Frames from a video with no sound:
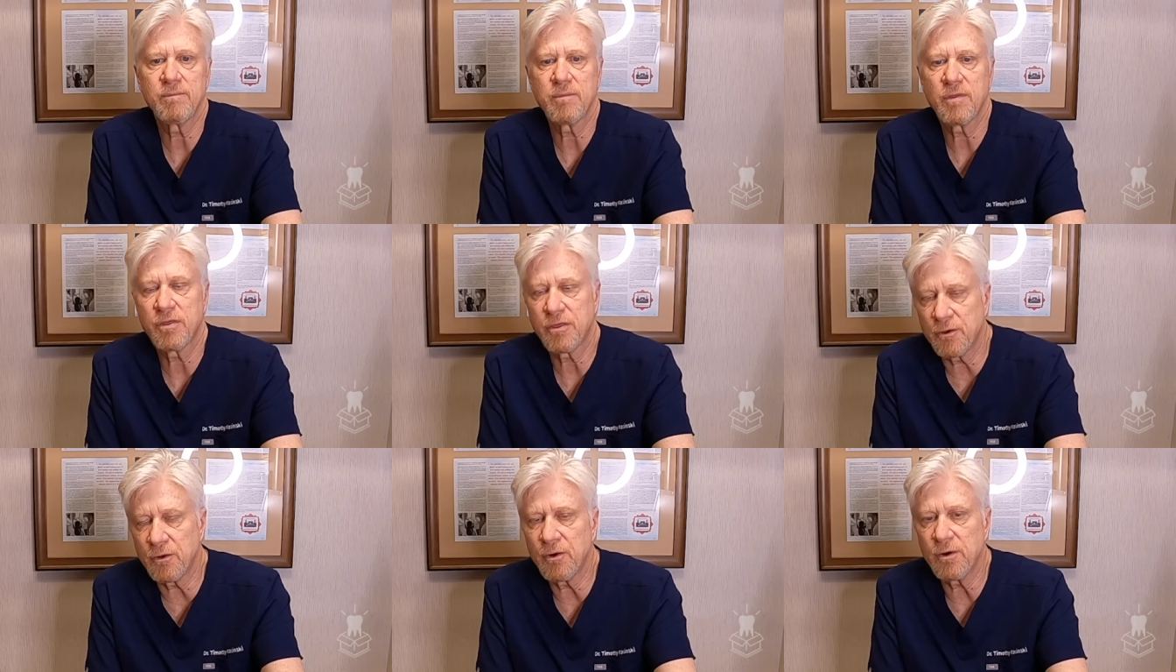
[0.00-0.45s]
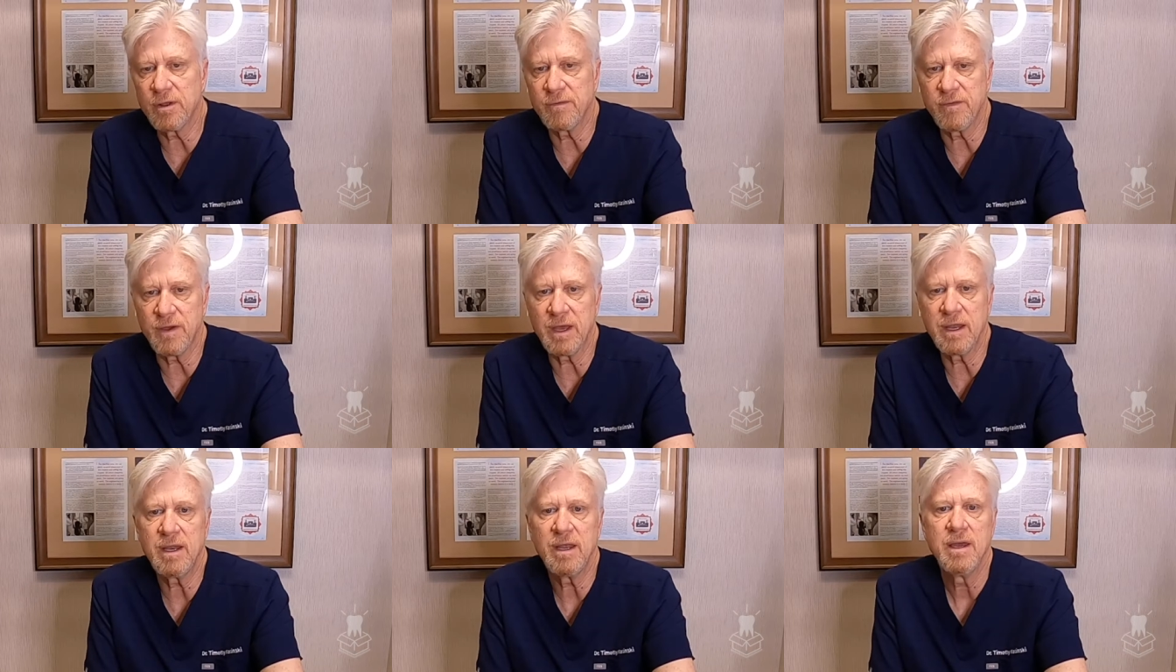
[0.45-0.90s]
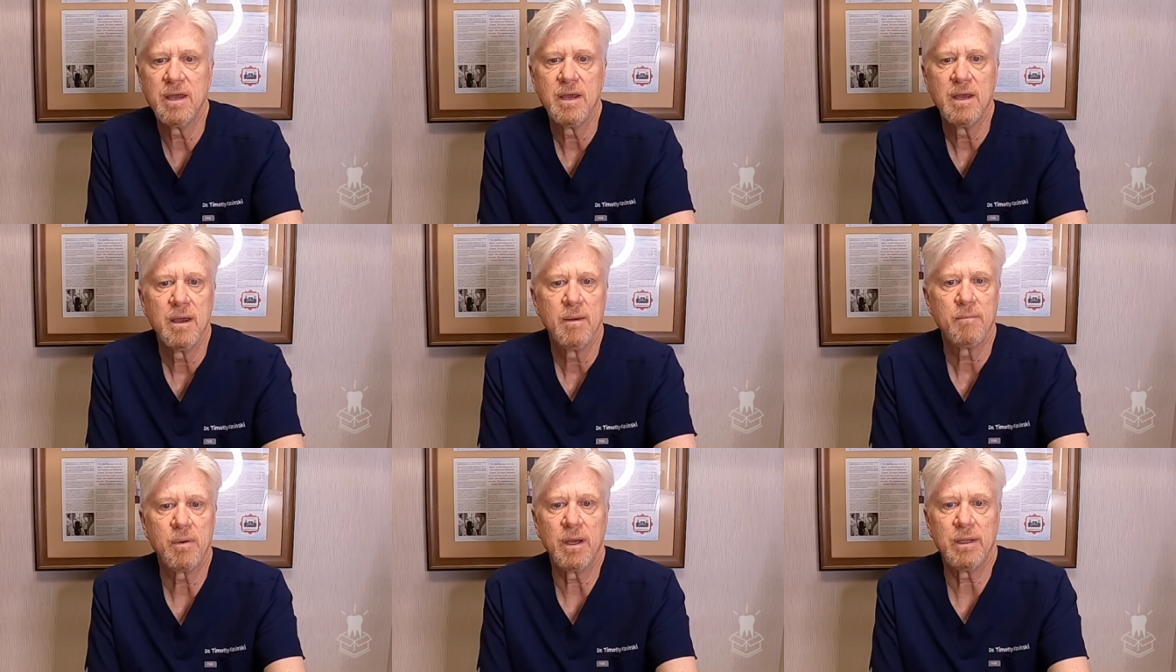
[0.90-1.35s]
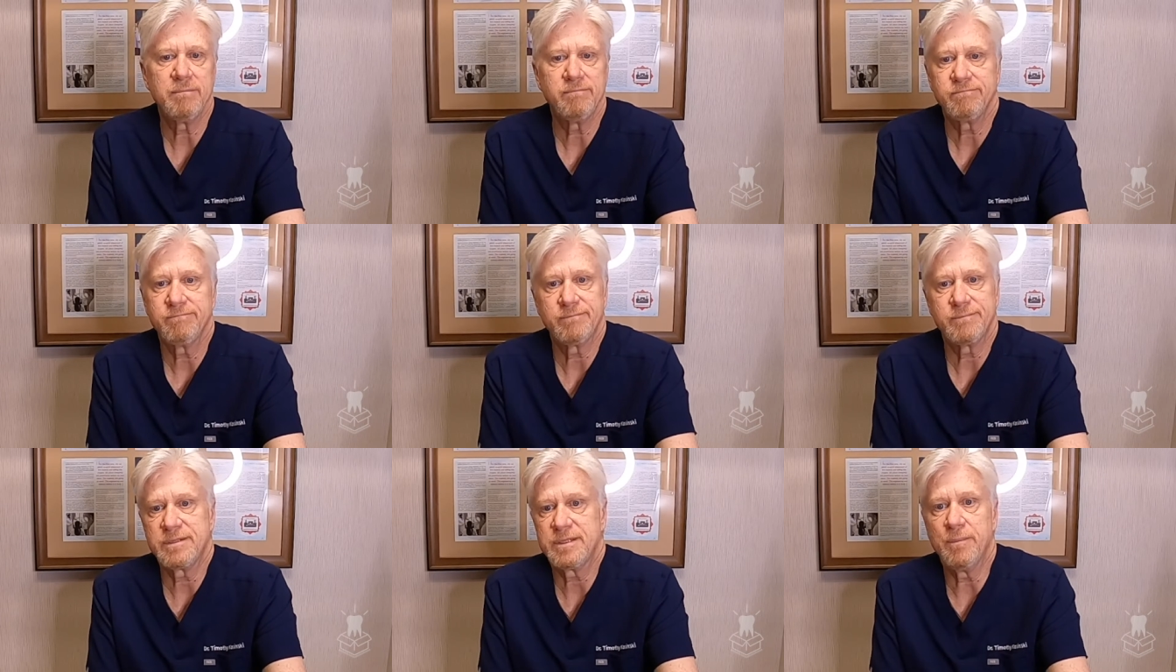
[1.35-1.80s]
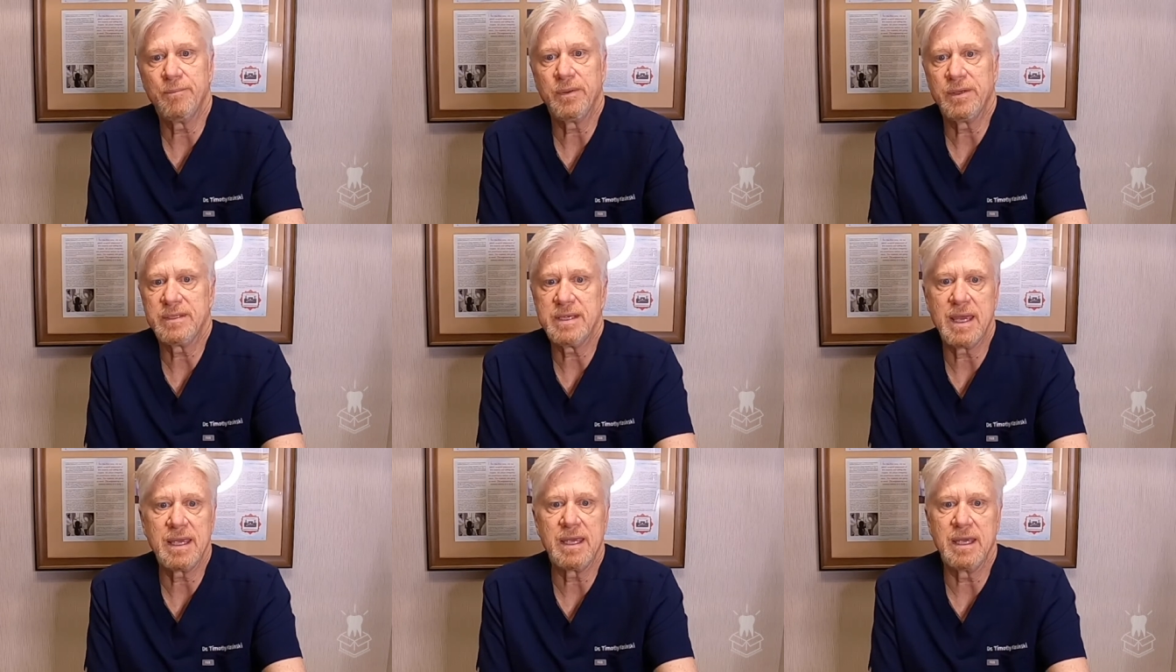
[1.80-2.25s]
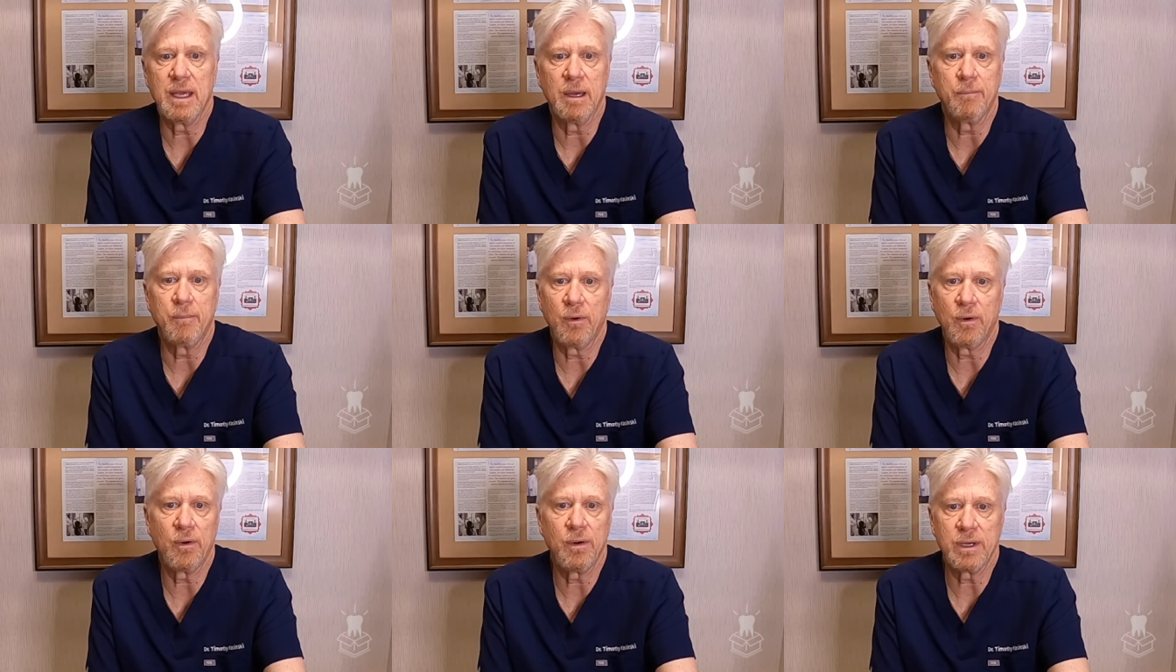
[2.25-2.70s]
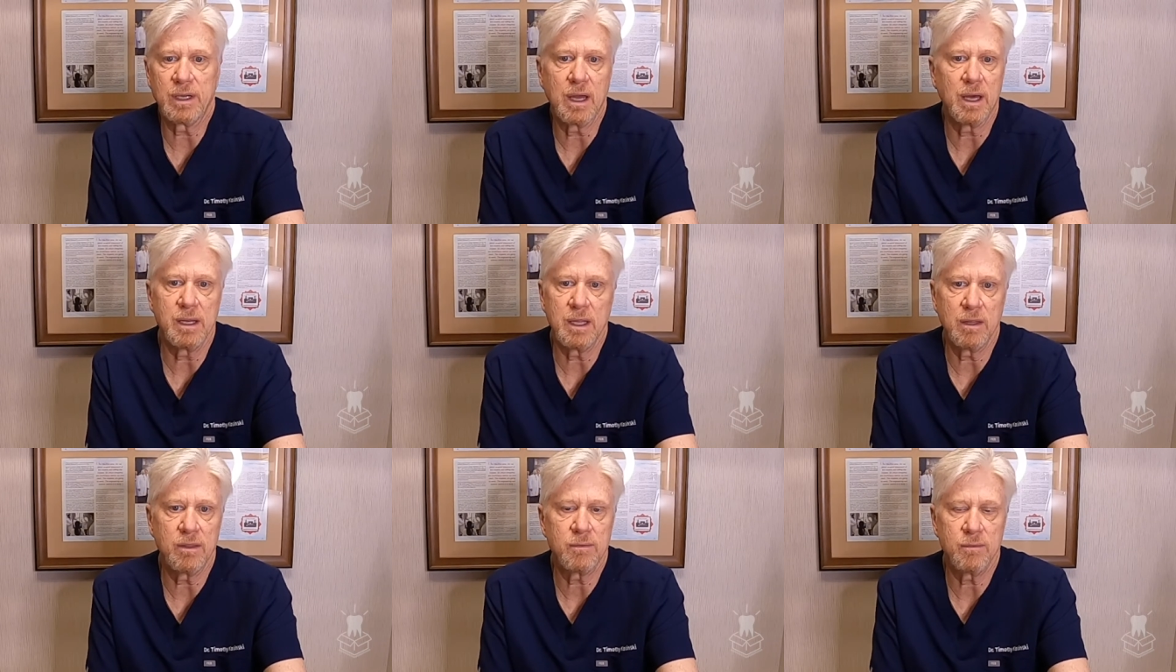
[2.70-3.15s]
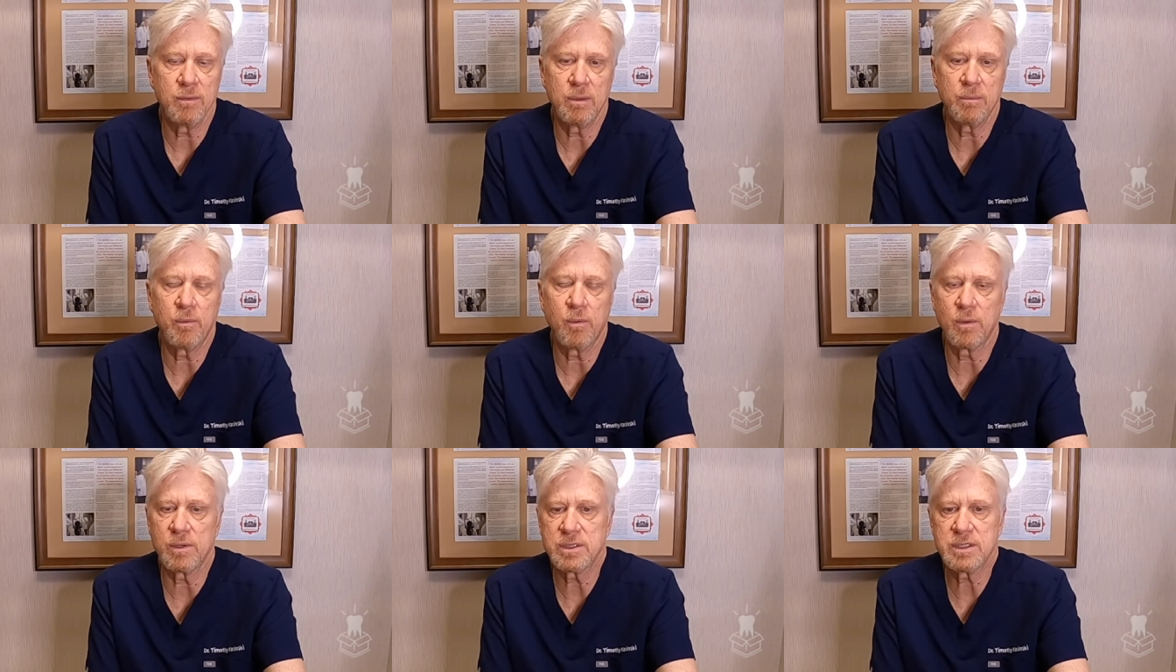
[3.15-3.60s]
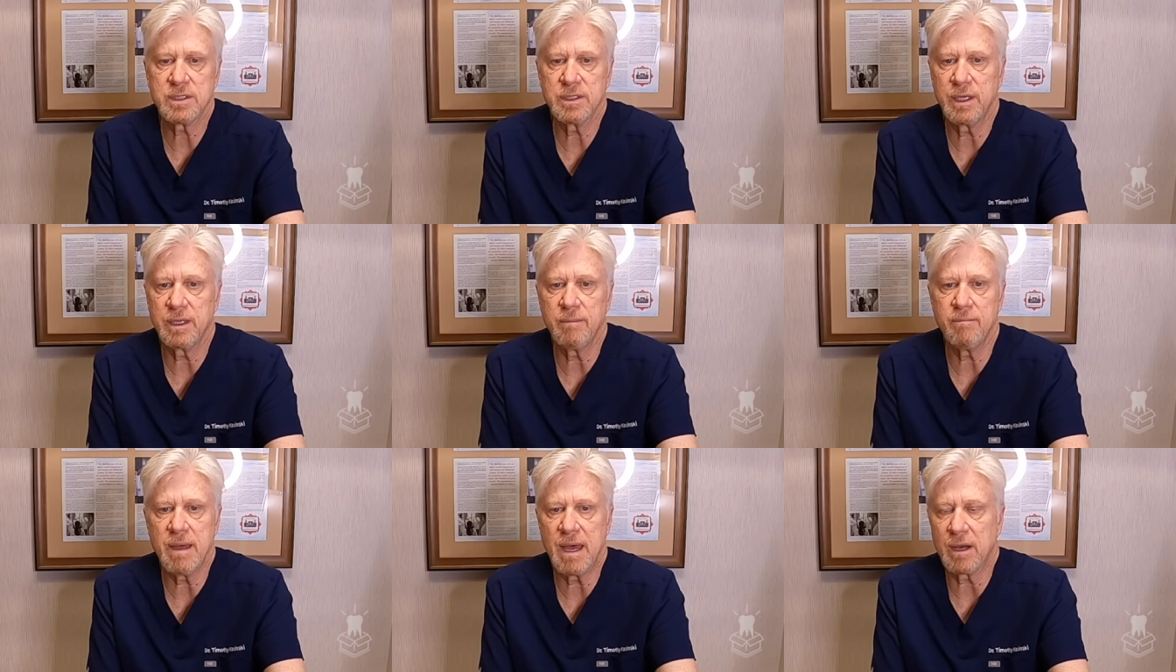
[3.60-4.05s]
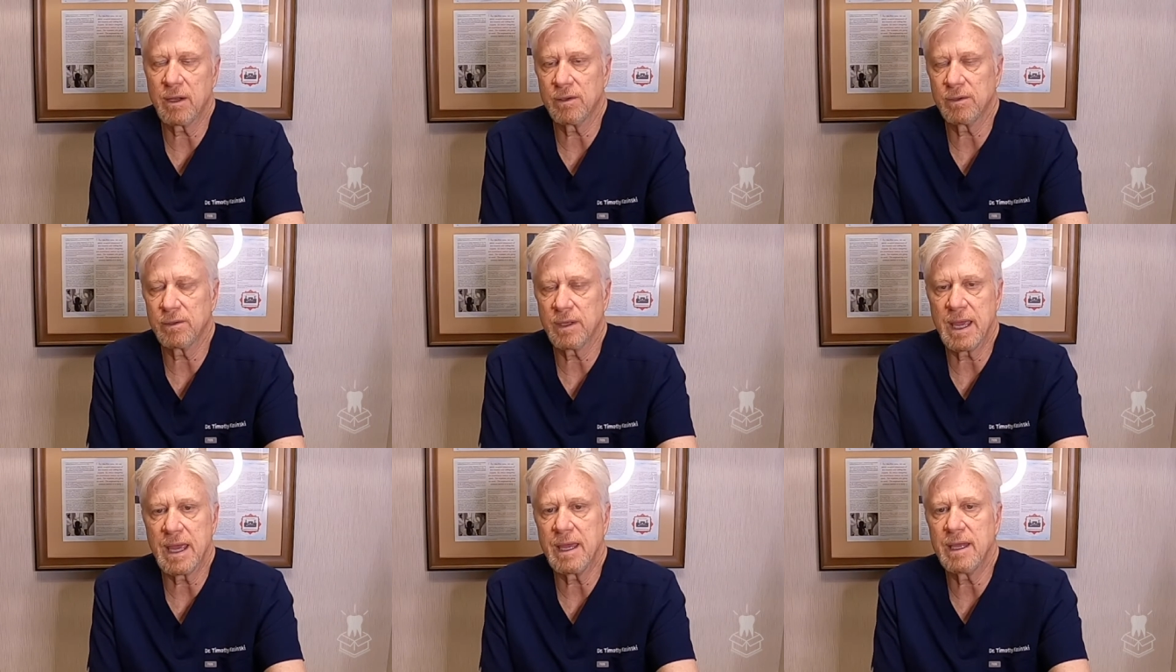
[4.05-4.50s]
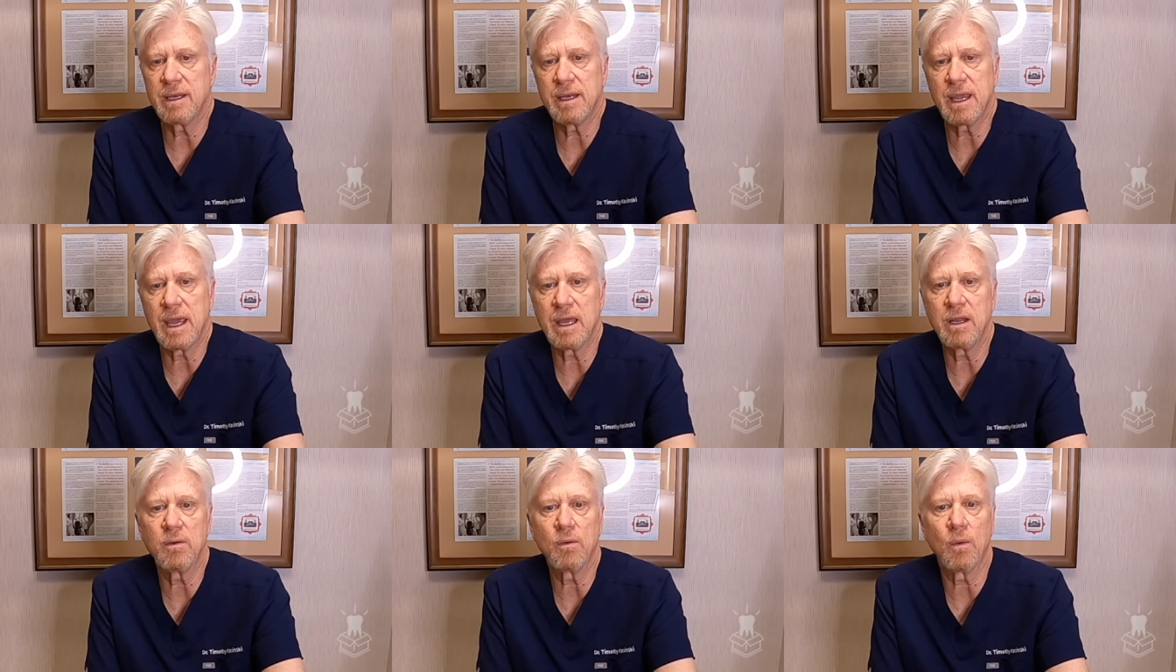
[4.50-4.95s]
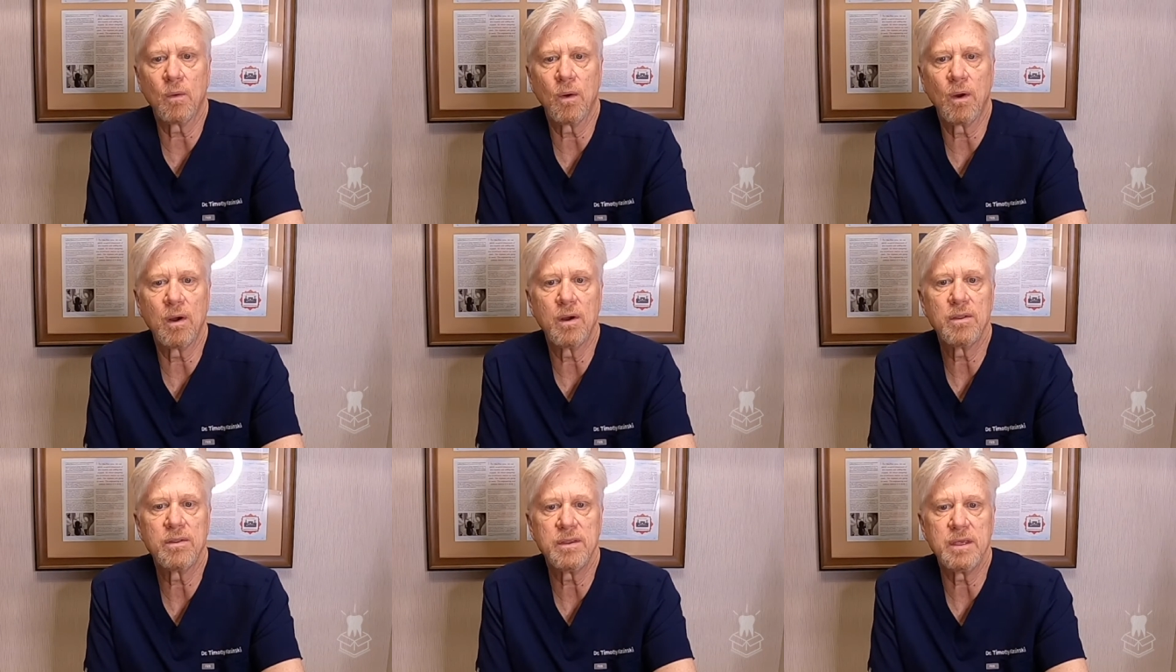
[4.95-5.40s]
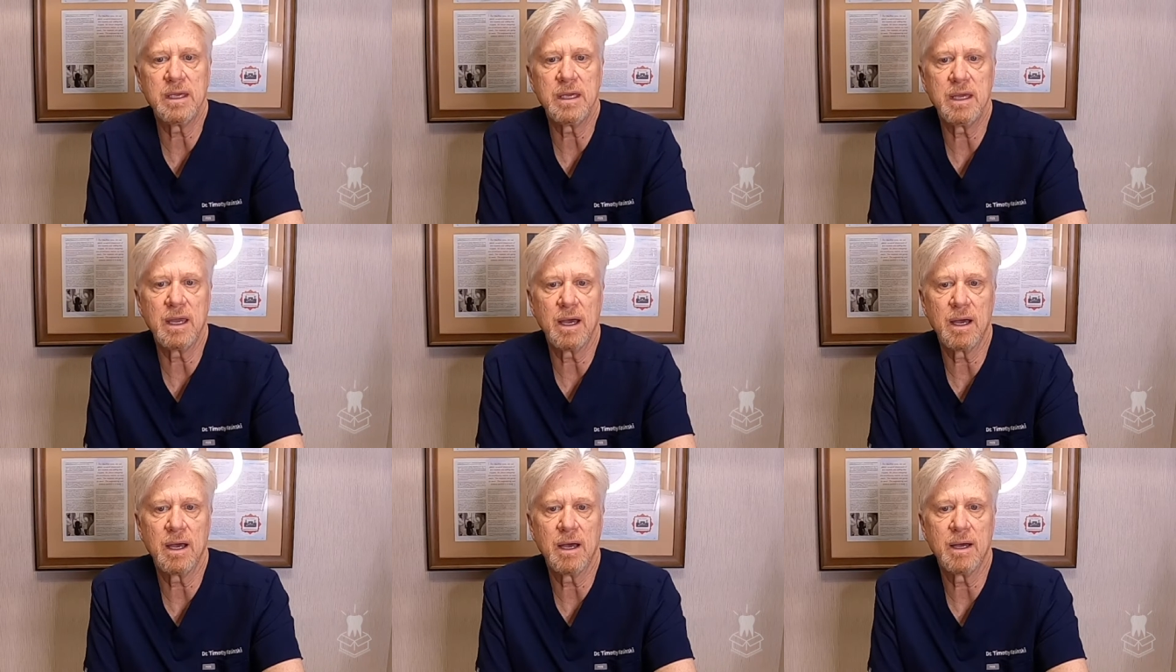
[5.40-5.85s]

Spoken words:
third of it. But simply taking a burr and cutting through the porcelain, metal, and or the